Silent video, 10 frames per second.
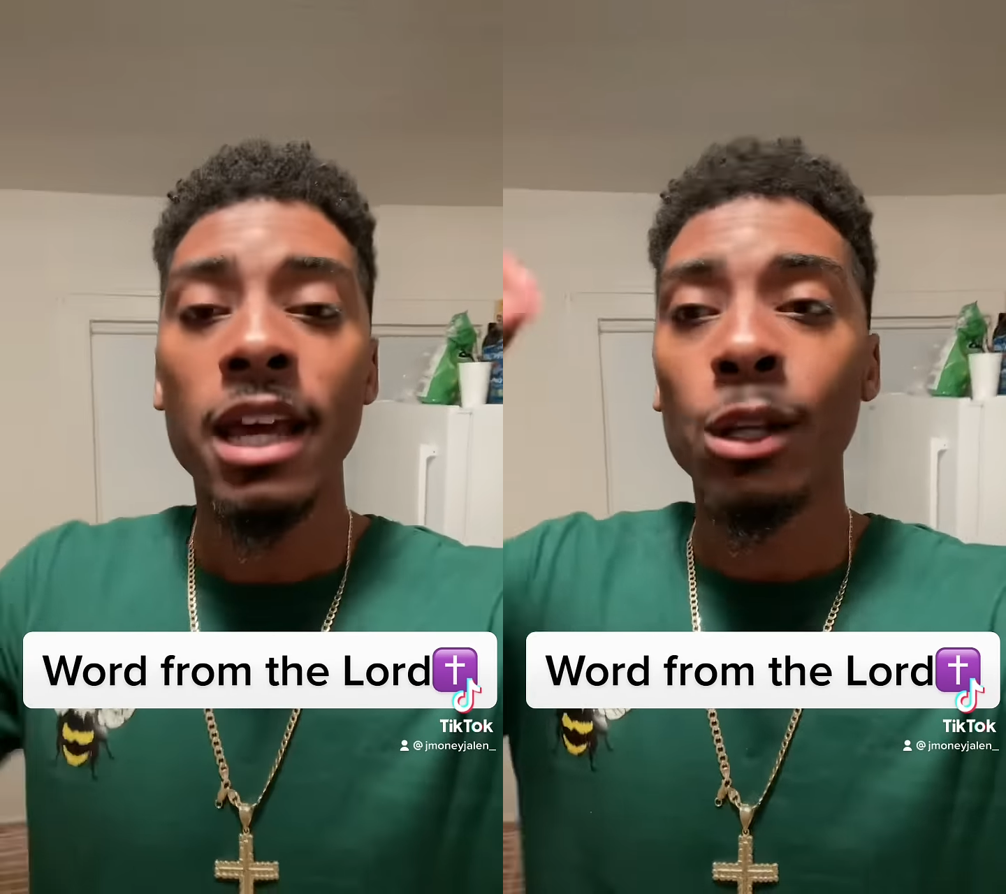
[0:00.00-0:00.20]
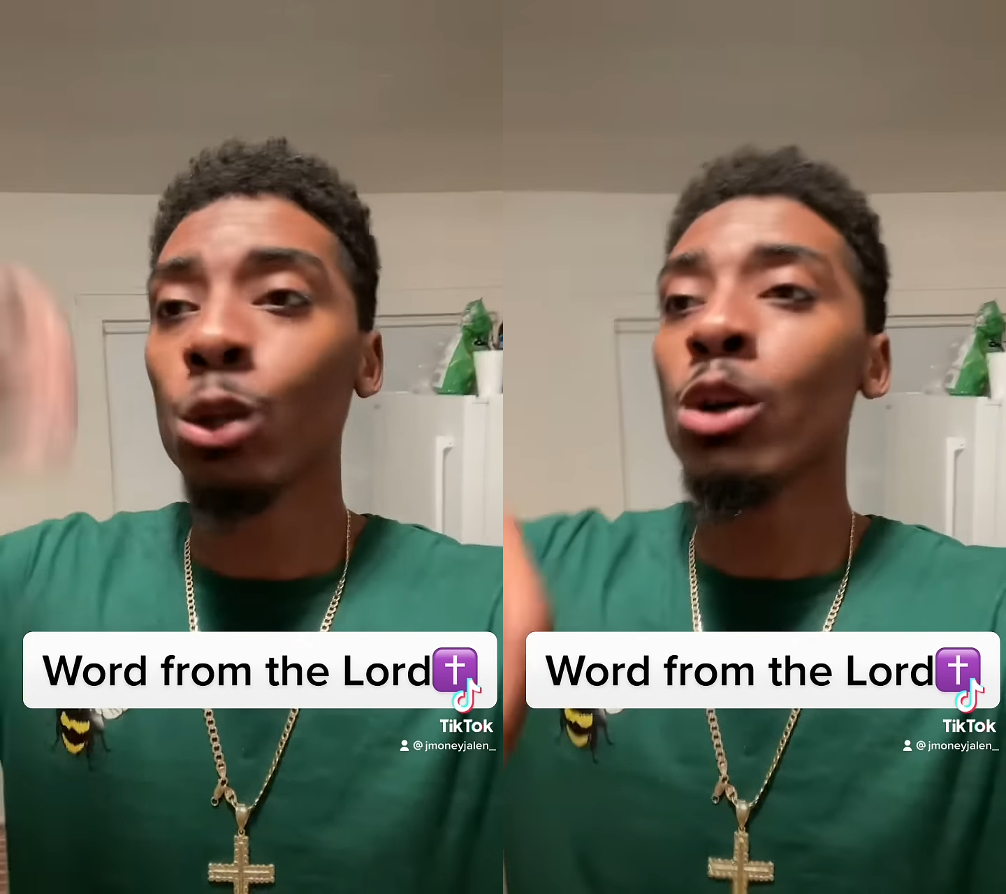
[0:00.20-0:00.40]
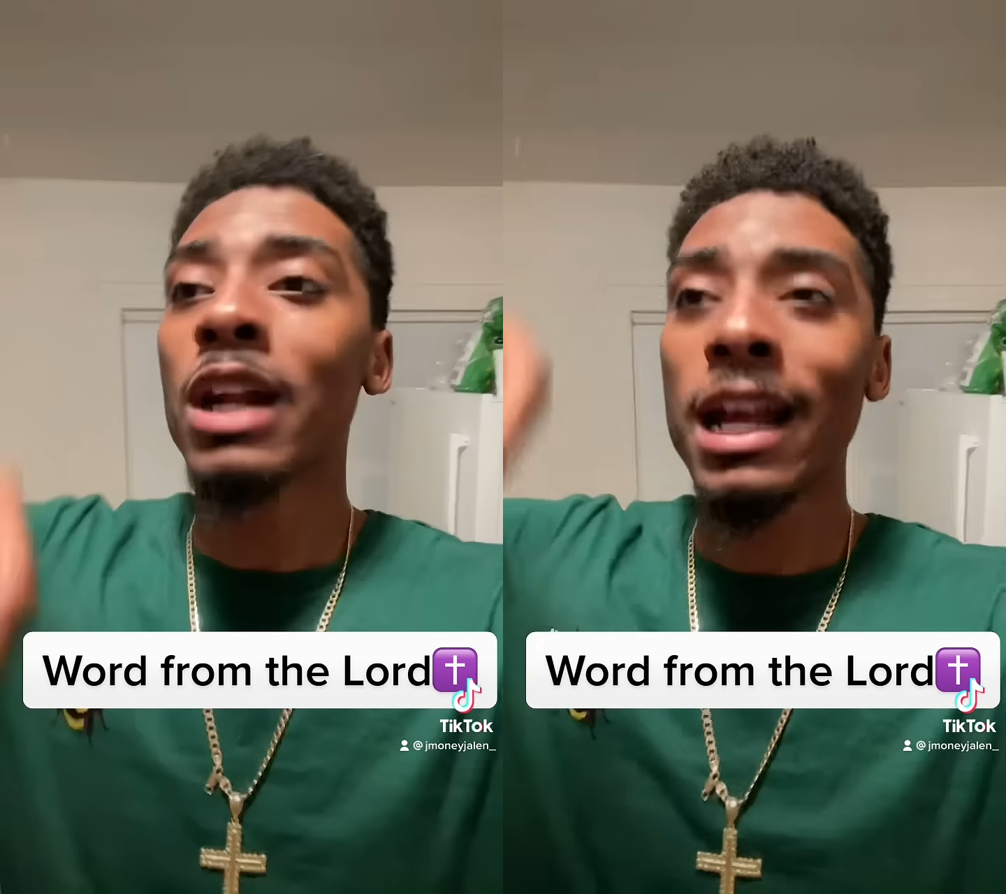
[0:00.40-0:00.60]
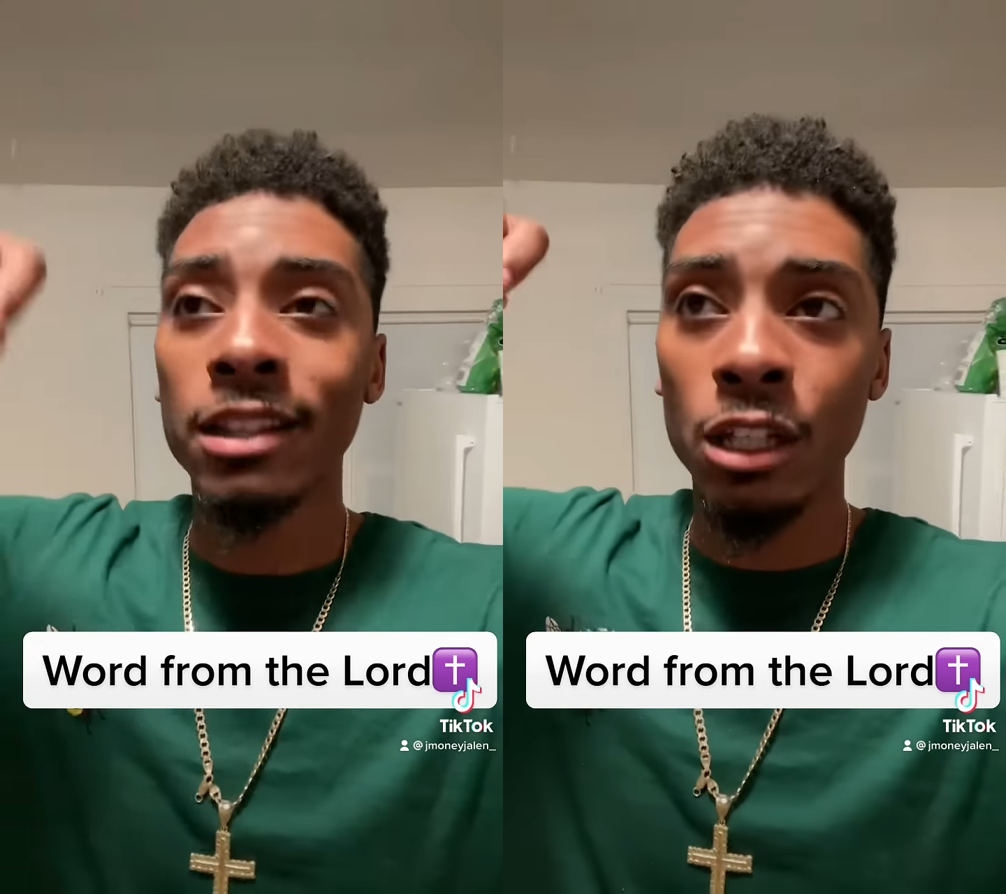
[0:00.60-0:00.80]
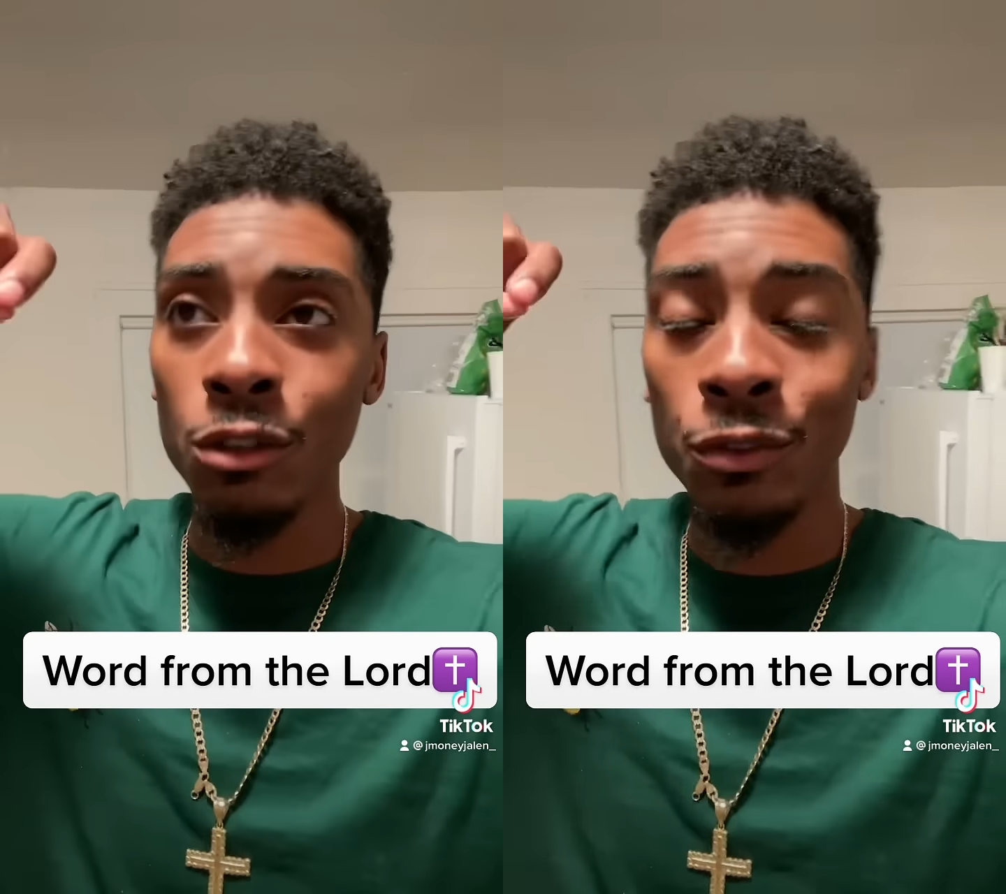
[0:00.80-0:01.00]
Lord, I
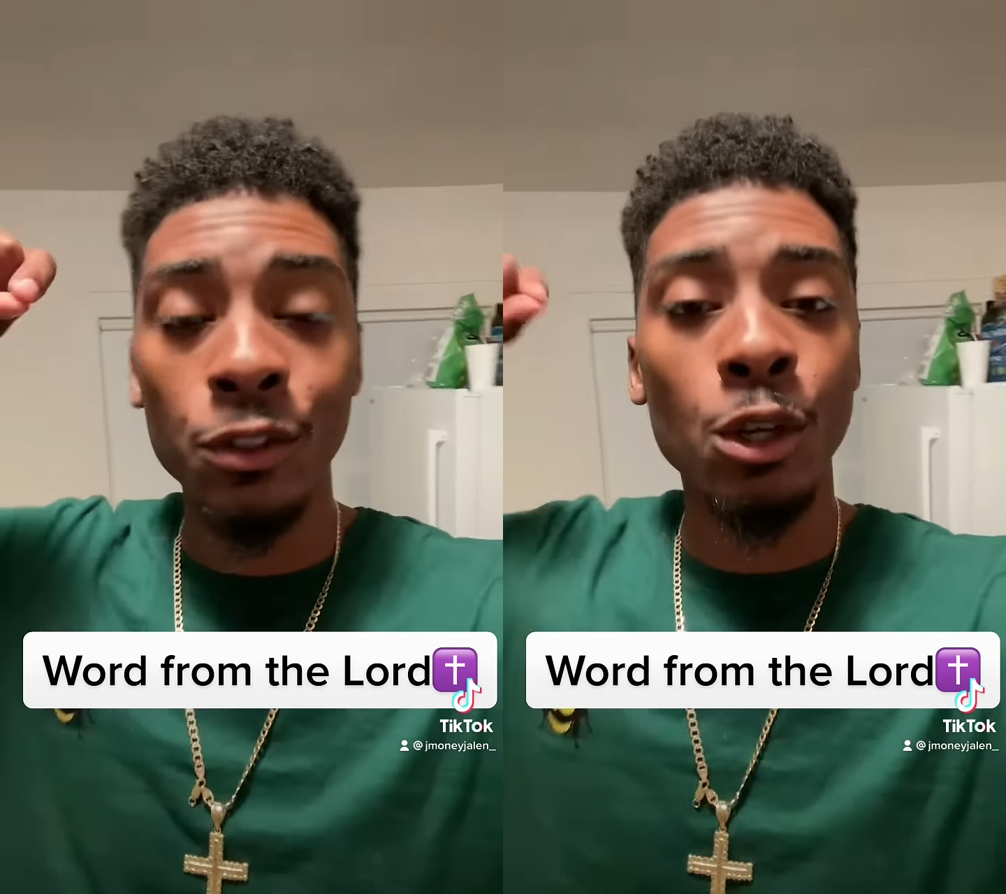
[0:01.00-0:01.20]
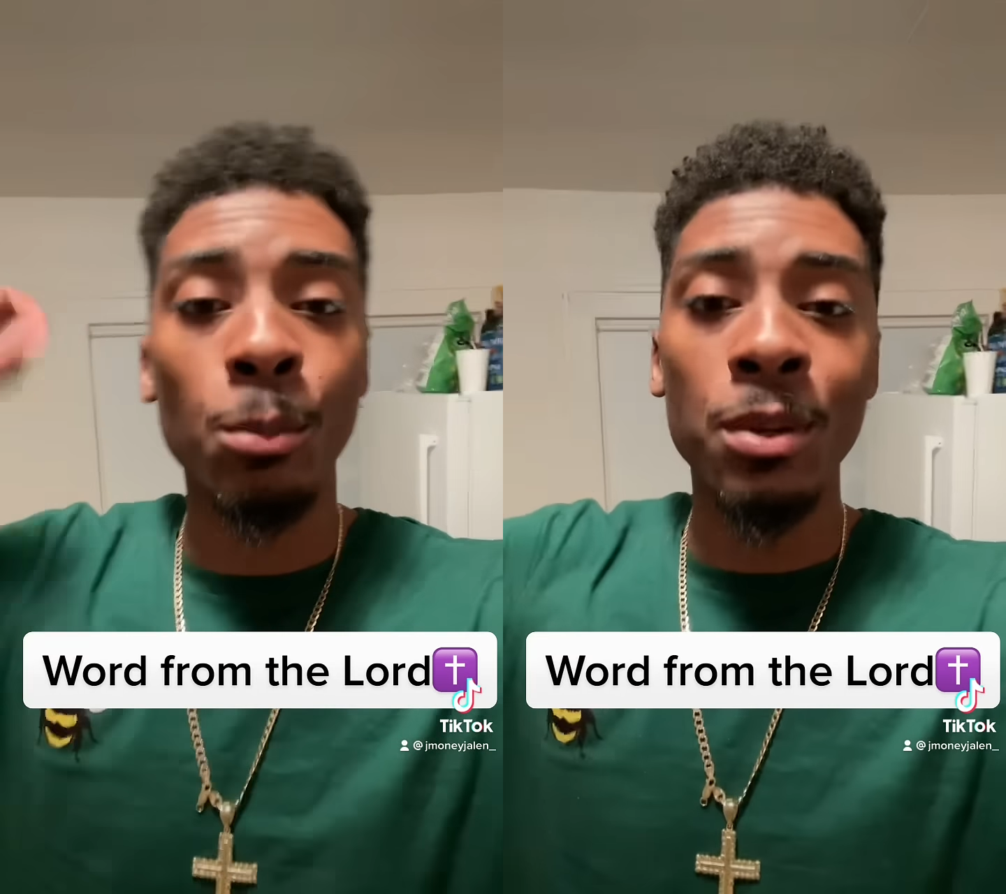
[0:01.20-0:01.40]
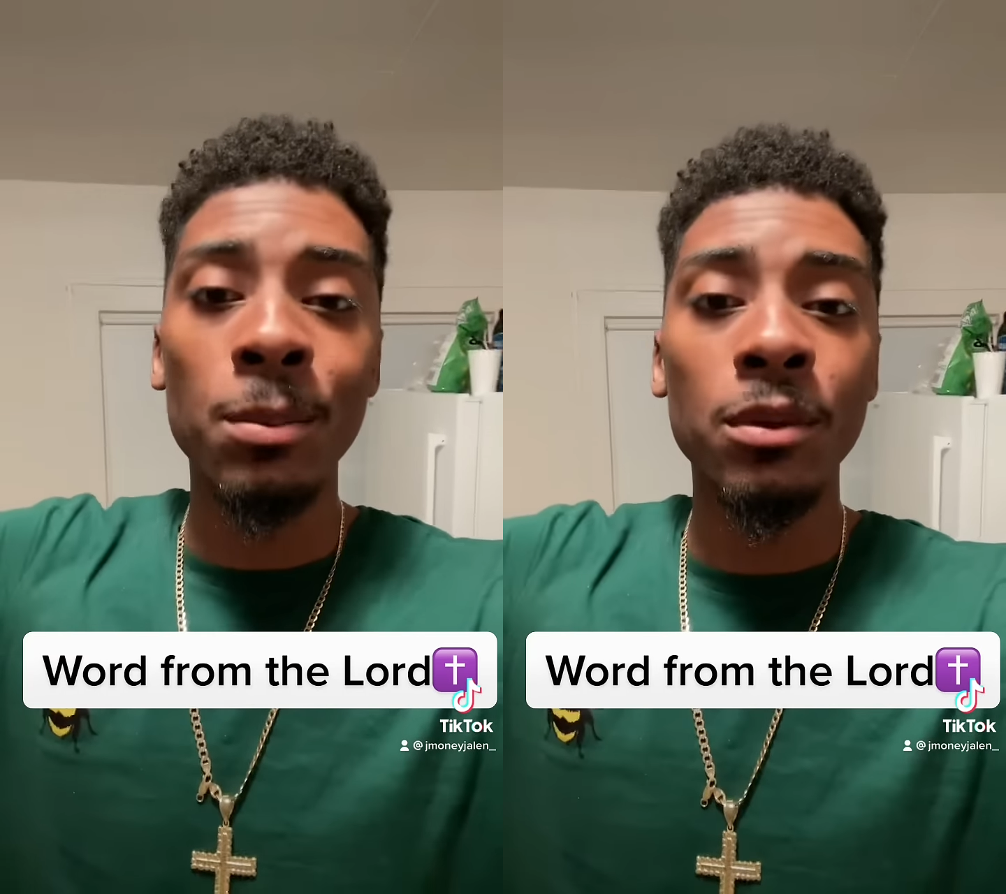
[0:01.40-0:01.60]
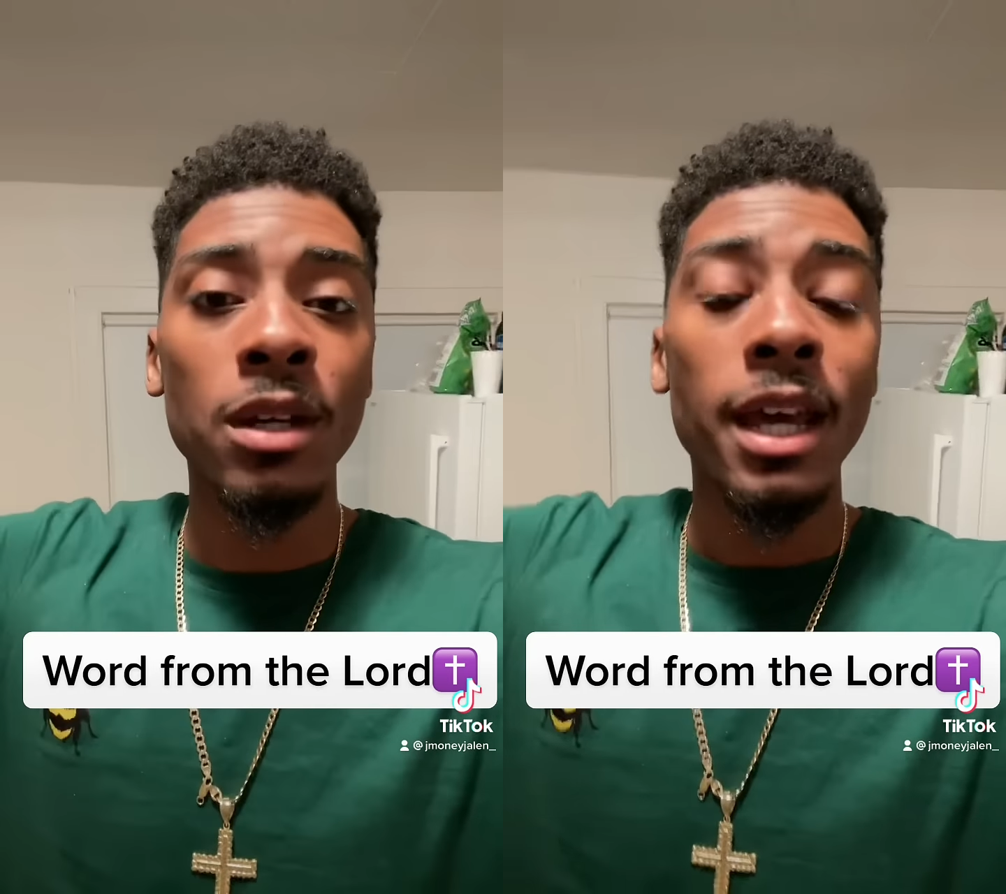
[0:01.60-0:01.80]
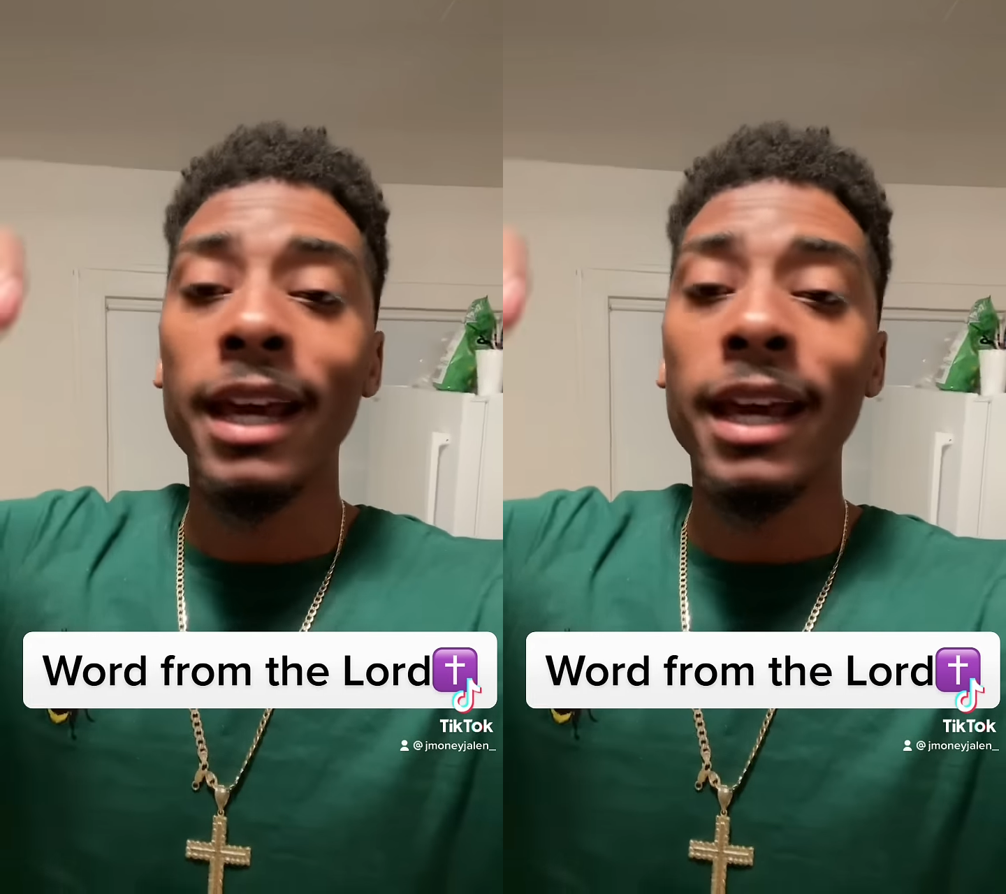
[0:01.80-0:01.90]
thank you for your people